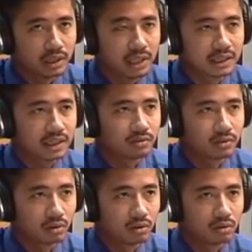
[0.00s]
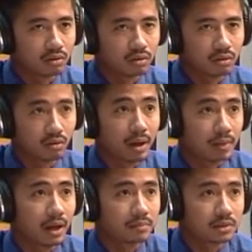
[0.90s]
native or web
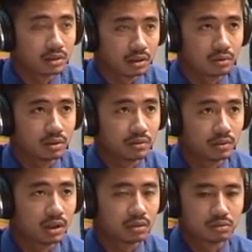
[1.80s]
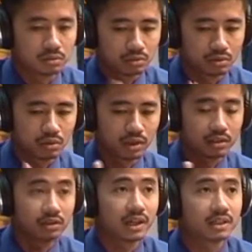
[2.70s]
apps to
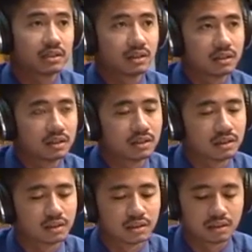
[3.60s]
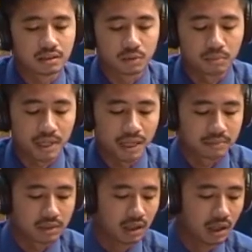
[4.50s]
categorize the mobile
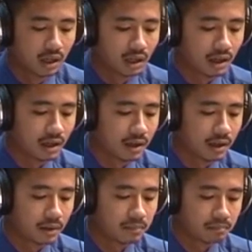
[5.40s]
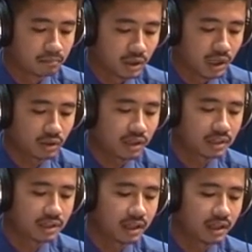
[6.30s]
apps, you need to
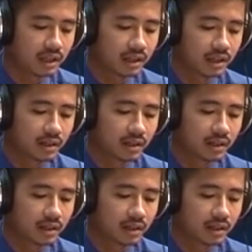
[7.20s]
understand that